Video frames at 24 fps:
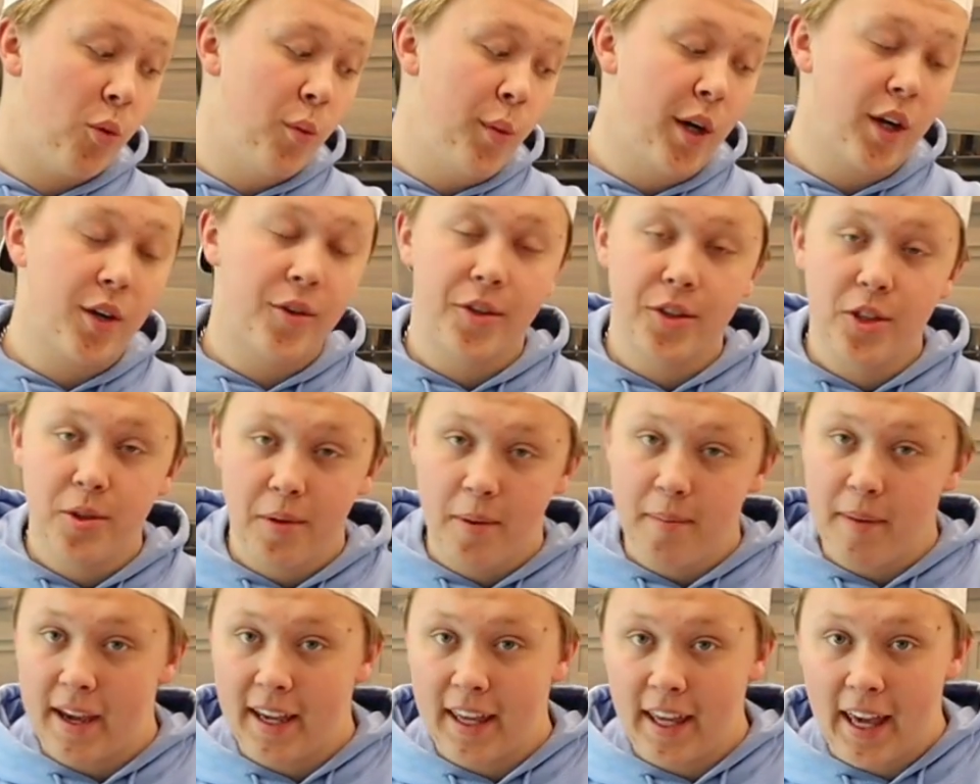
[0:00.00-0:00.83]
We are going to
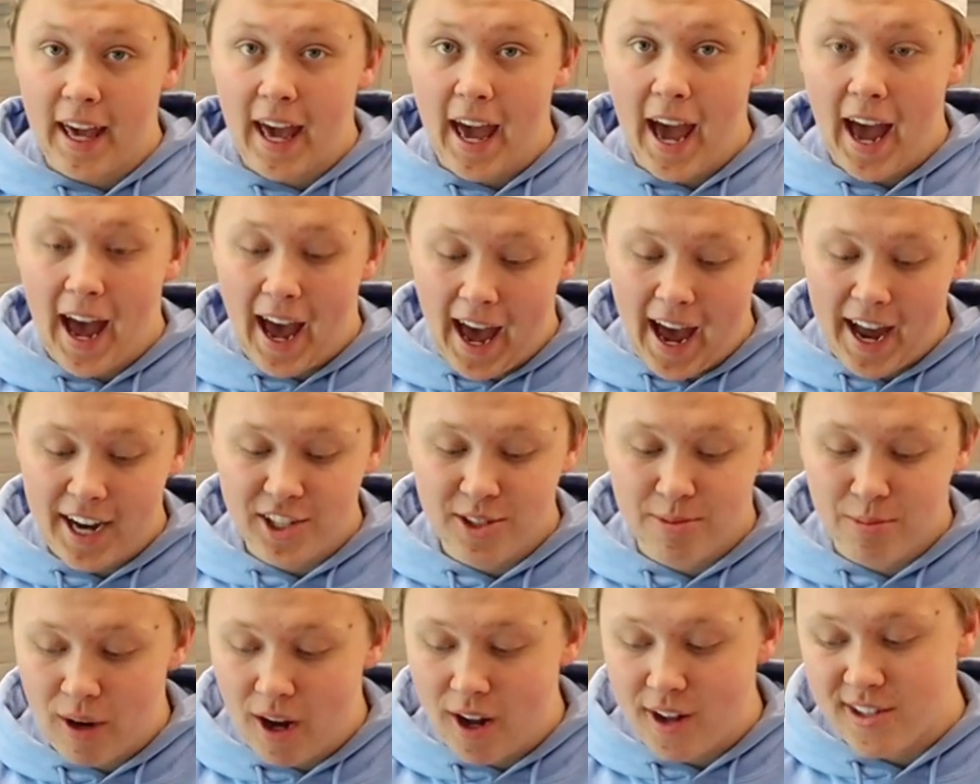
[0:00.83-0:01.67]
be making hash
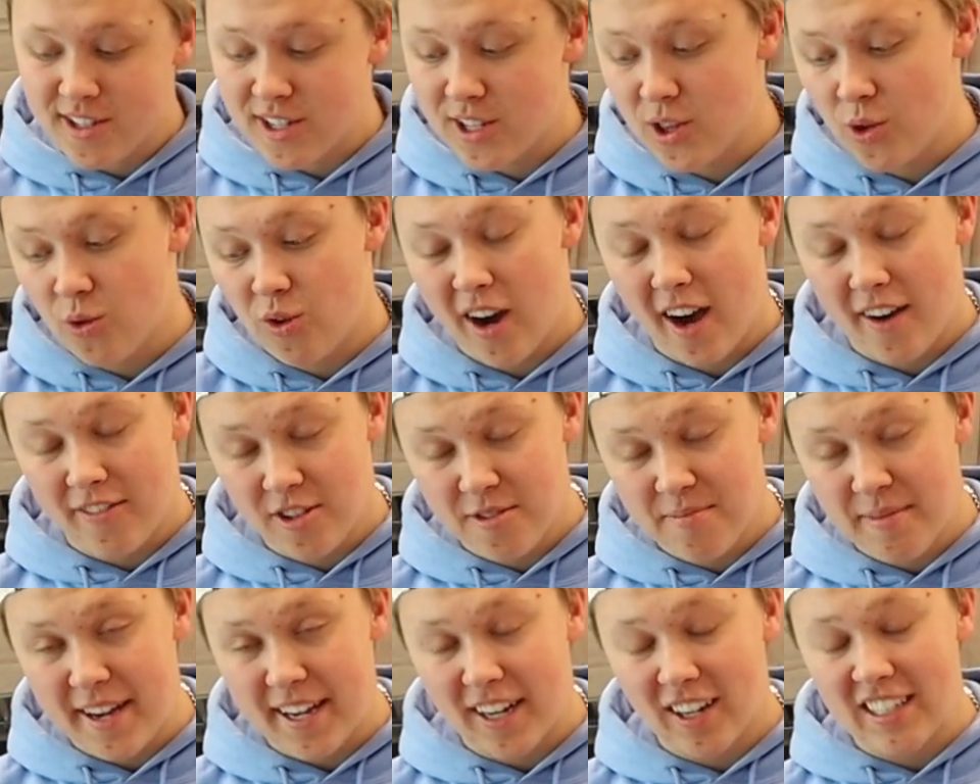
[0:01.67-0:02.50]
browns in the
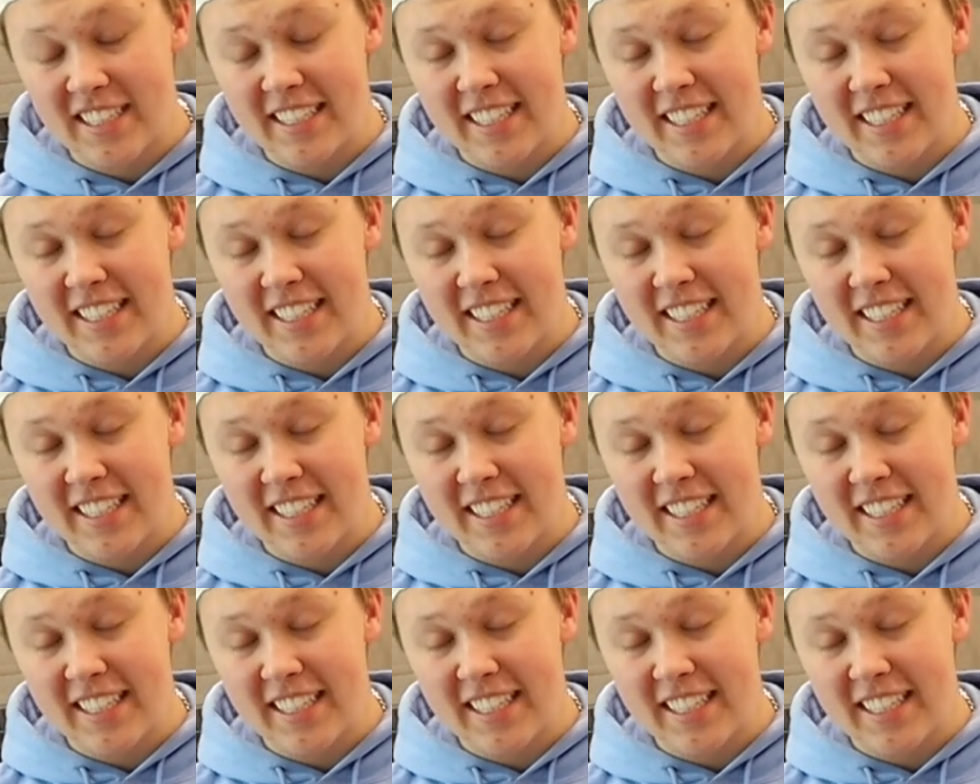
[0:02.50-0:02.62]
waffle maker.